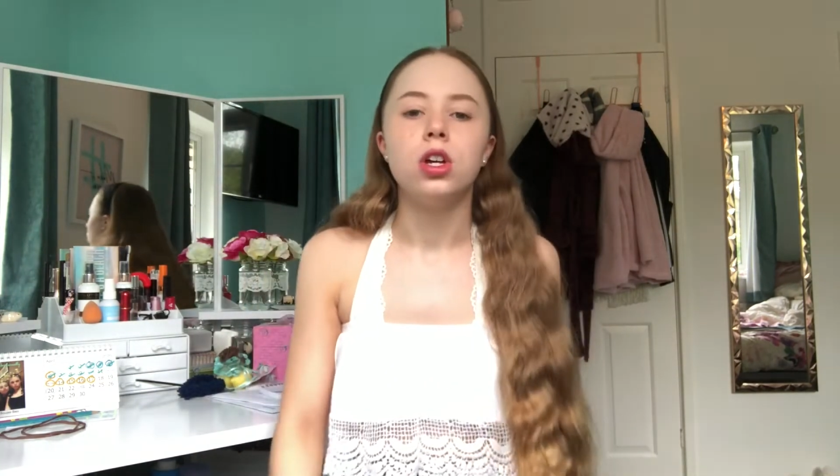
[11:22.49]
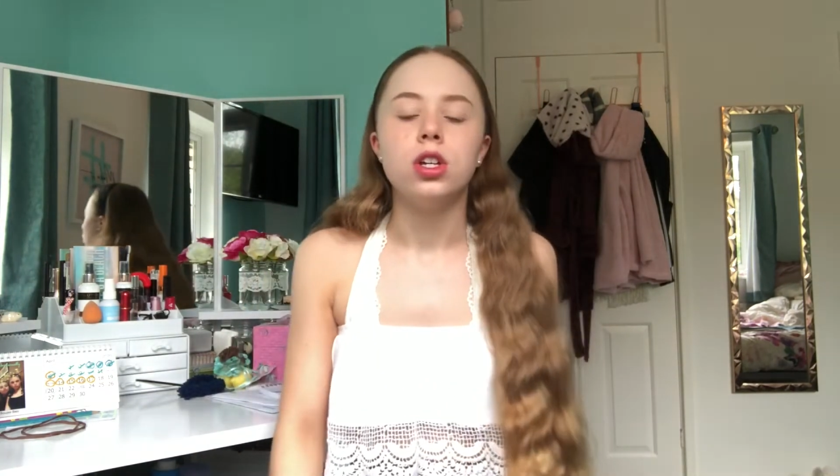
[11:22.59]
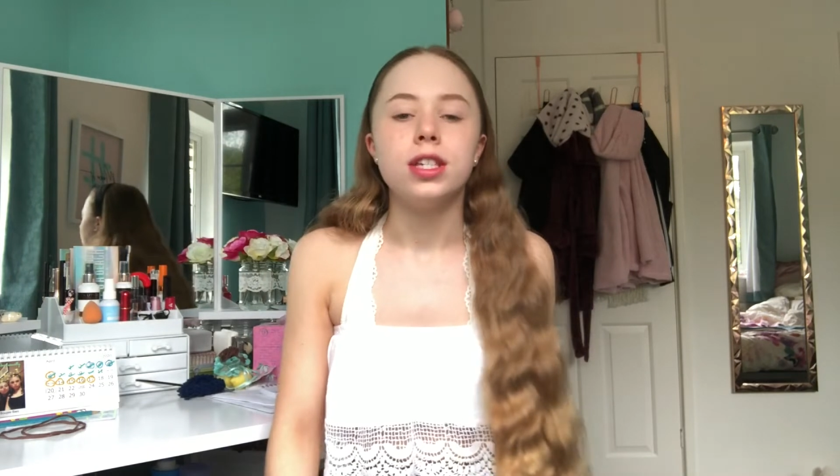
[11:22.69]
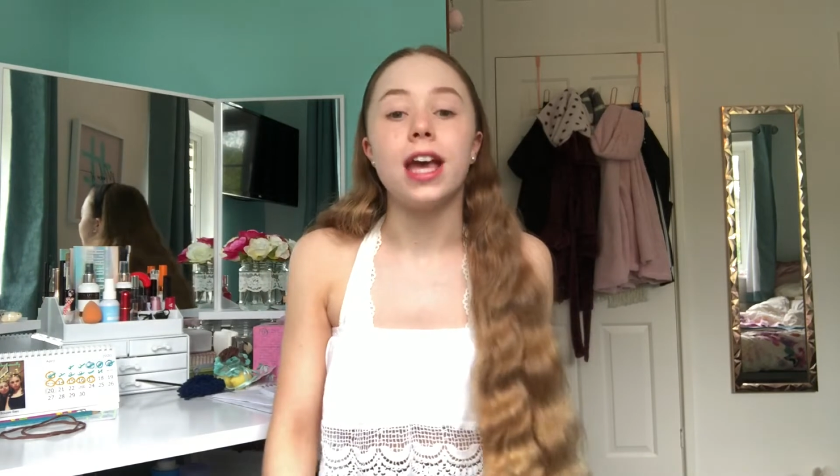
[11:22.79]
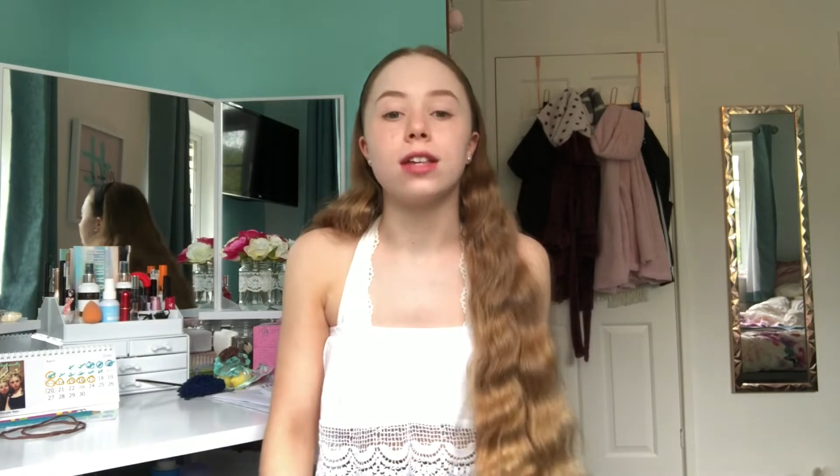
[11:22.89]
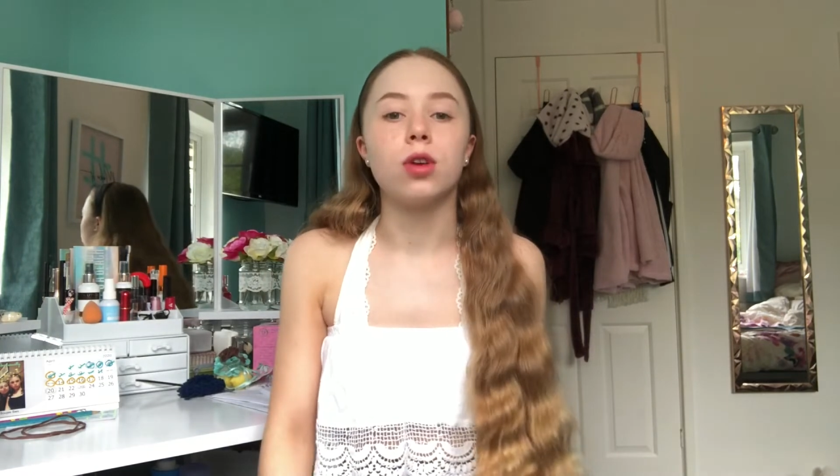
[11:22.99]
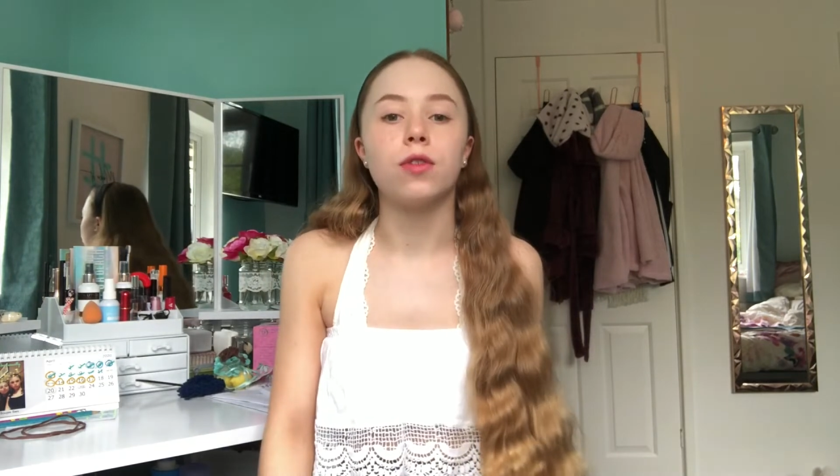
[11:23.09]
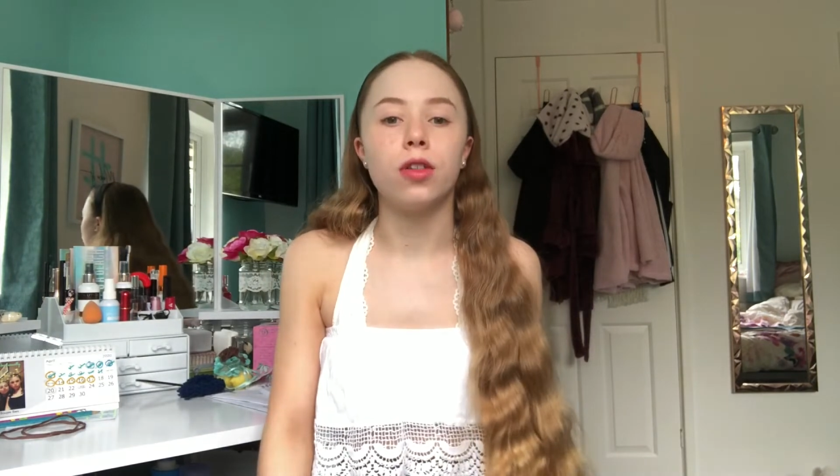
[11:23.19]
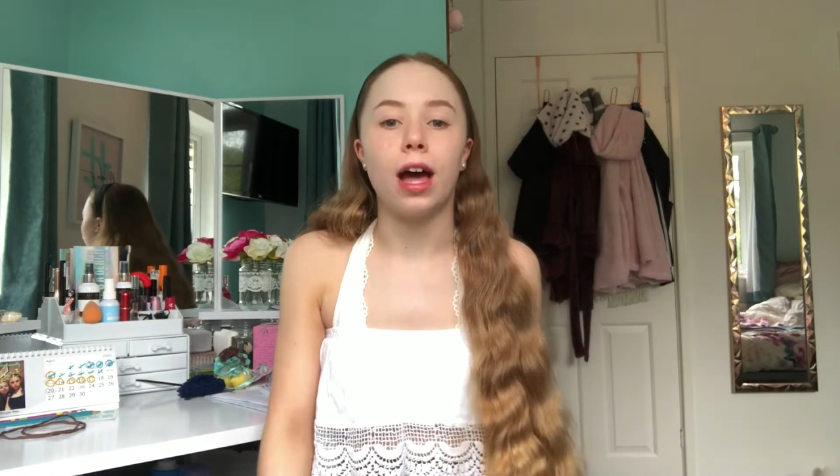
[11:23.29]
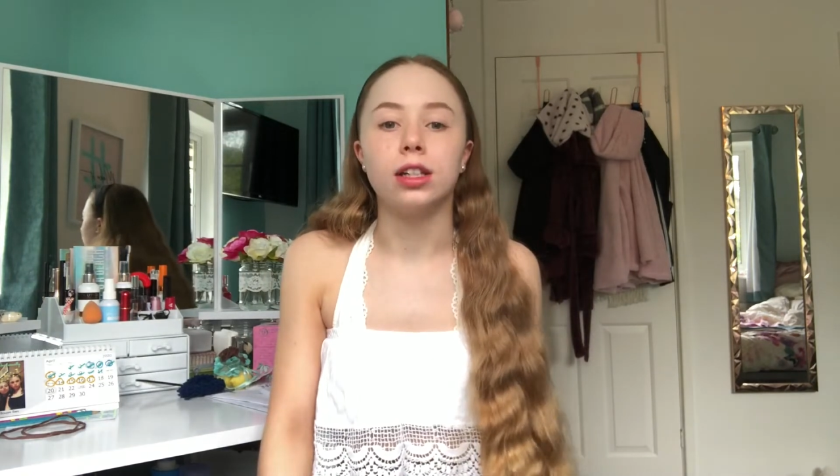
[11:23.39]
so yeah so I've
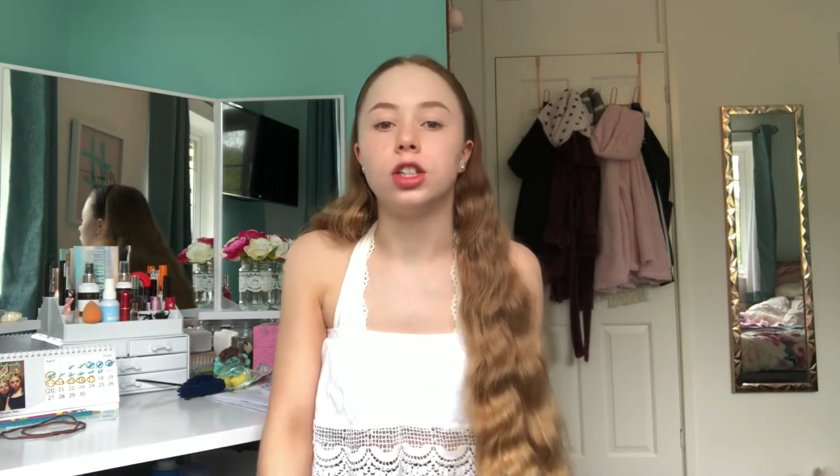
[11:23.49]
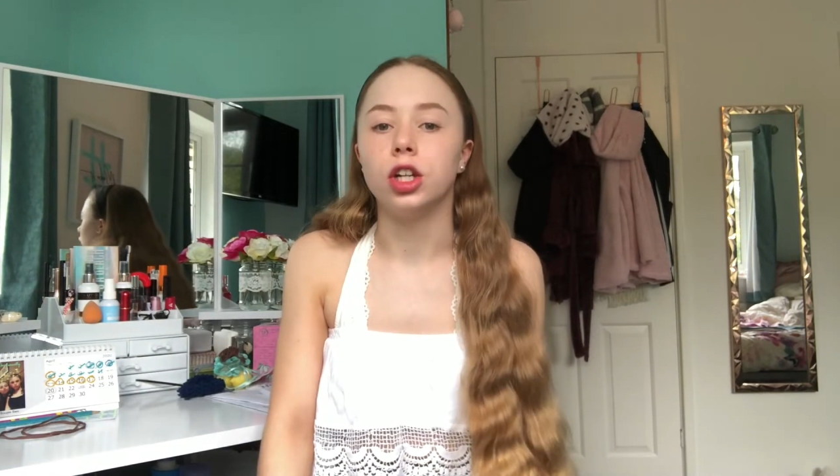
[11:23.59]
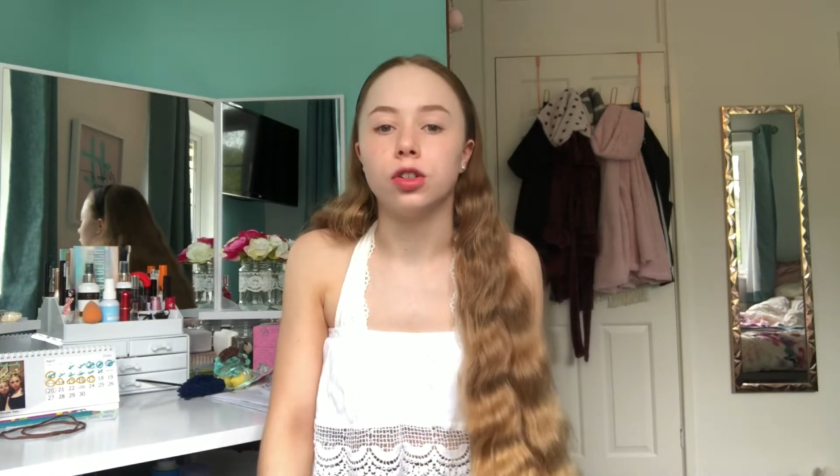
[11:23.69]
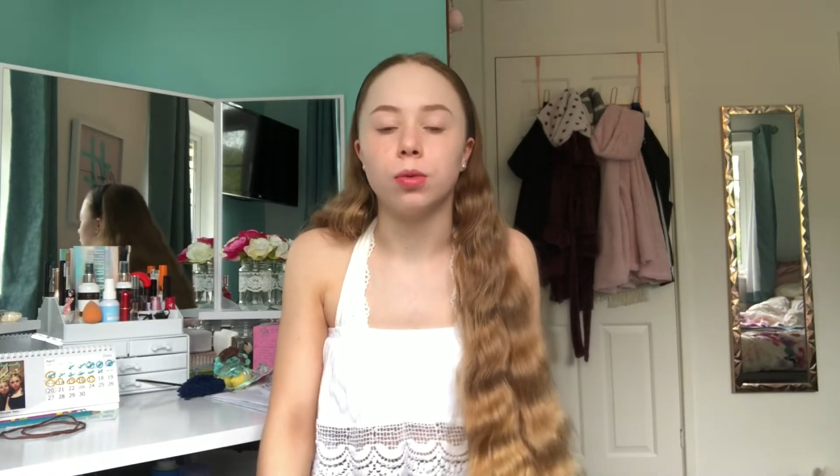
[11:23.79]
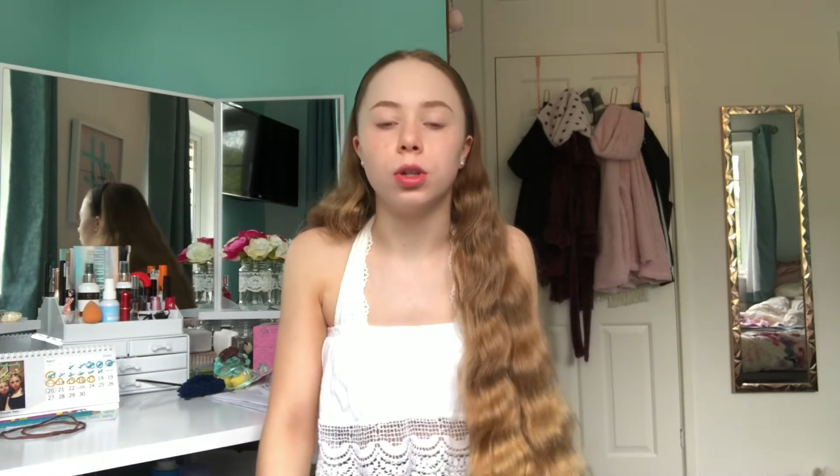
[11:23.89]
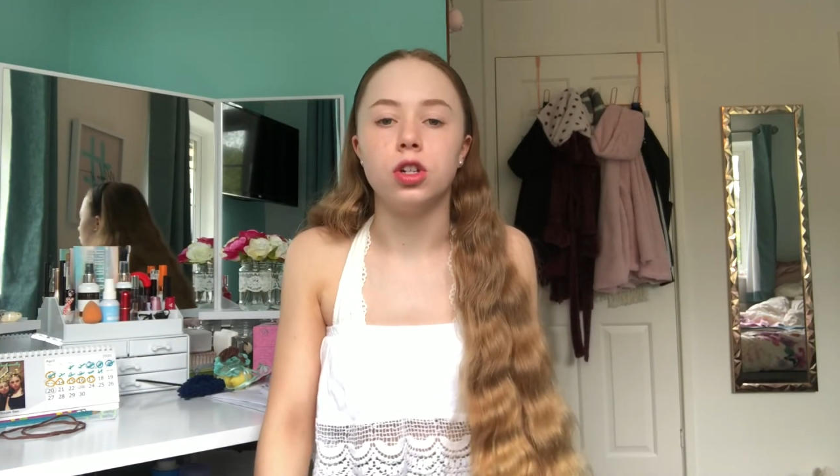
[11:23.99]
got that to do so I'm going to